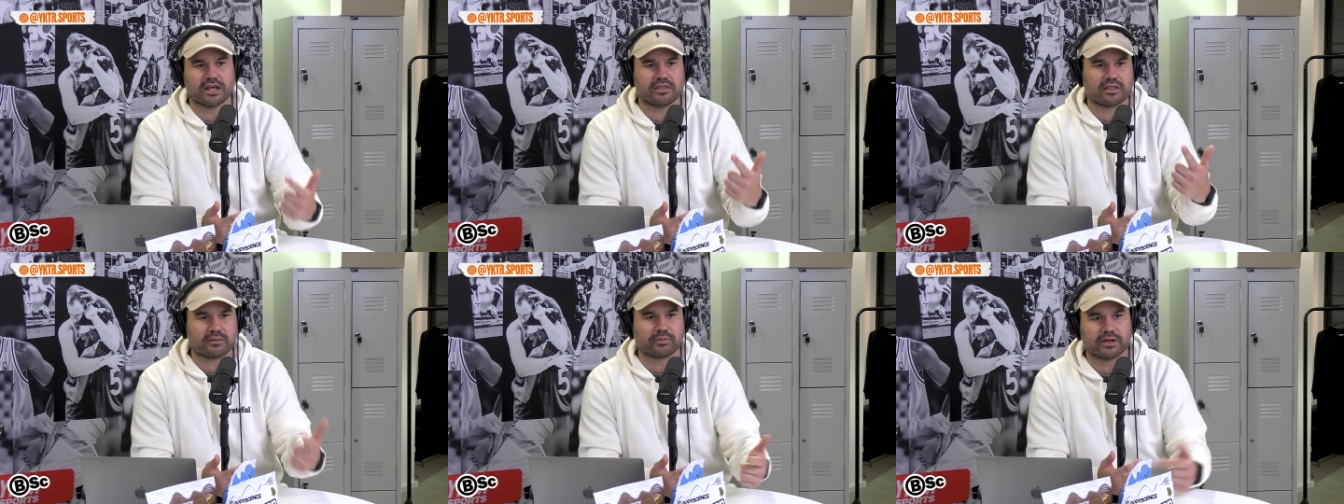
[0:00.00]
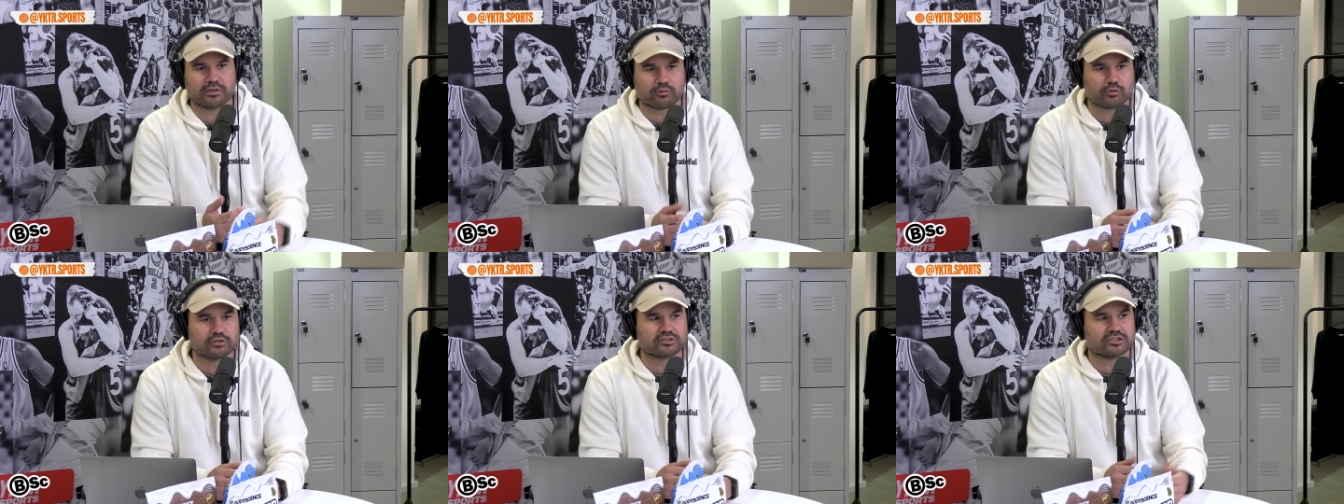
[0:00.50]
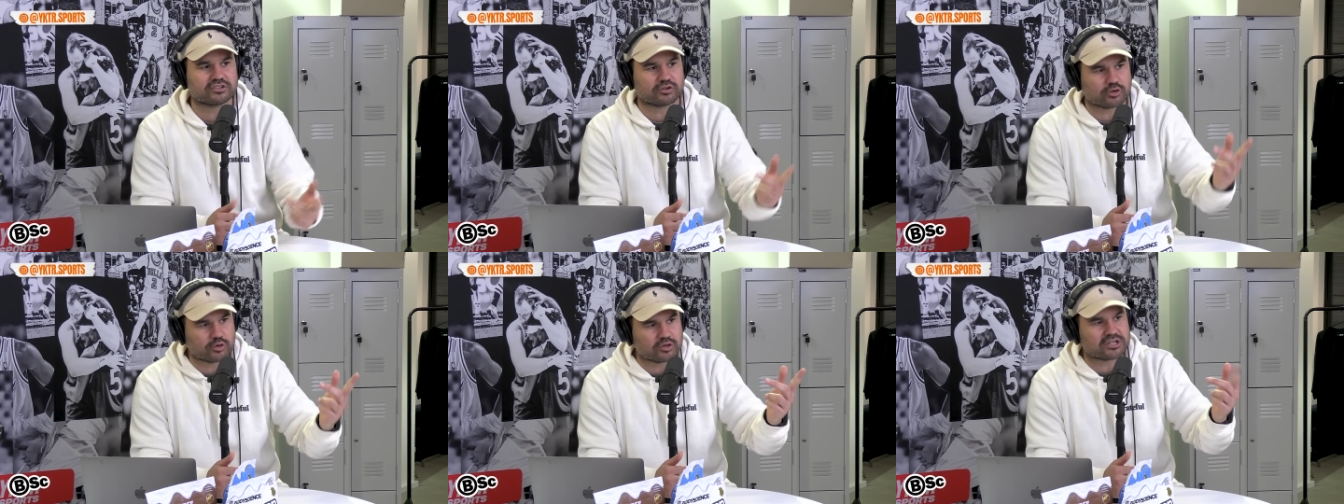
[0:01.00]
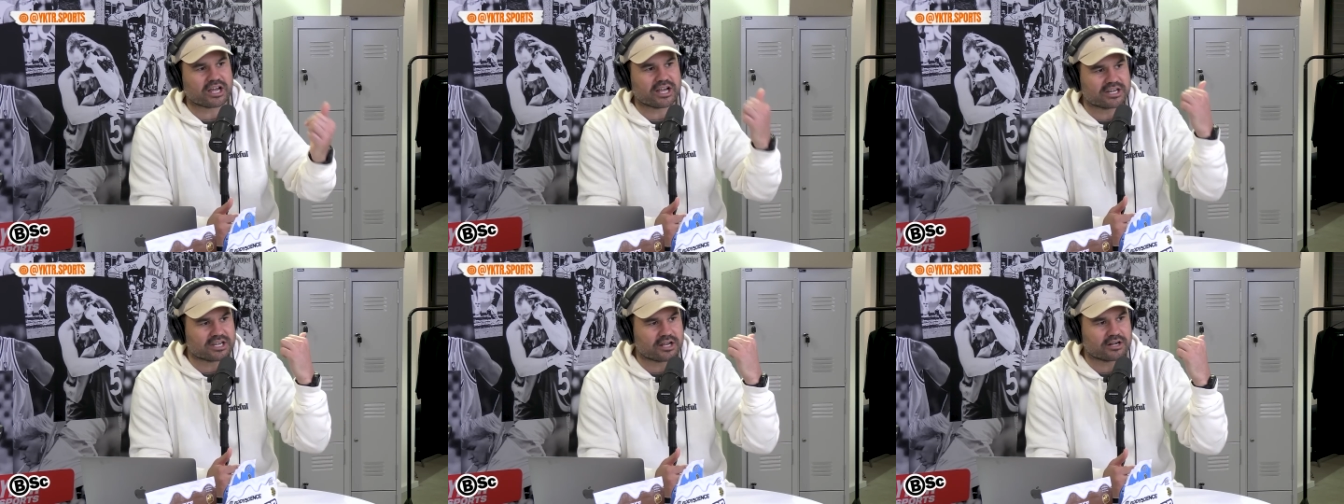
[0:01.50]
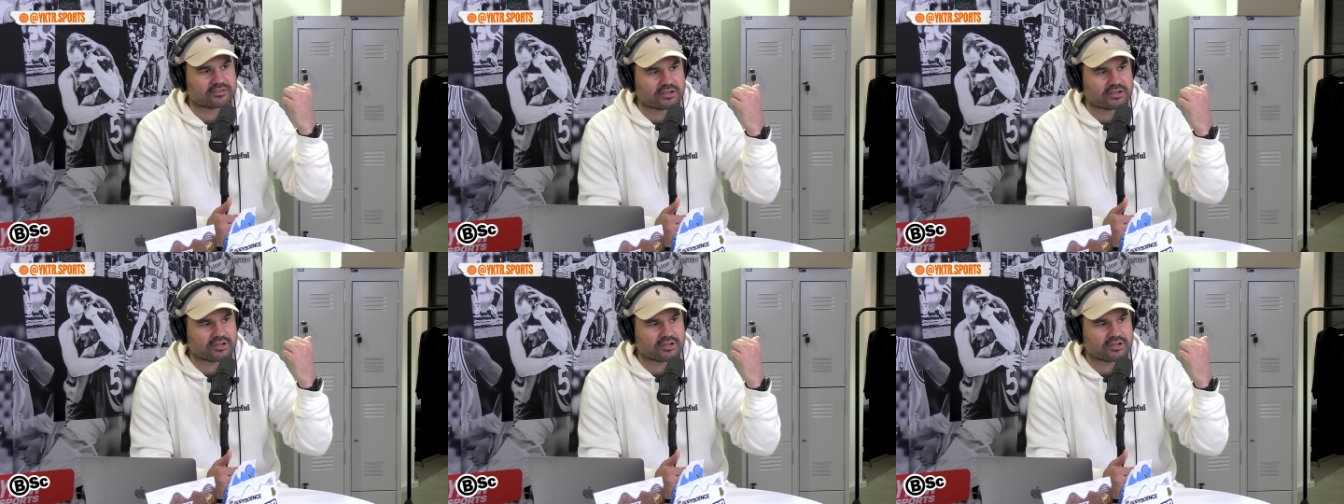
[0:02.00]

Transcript: and they played the Roosters on a good day down at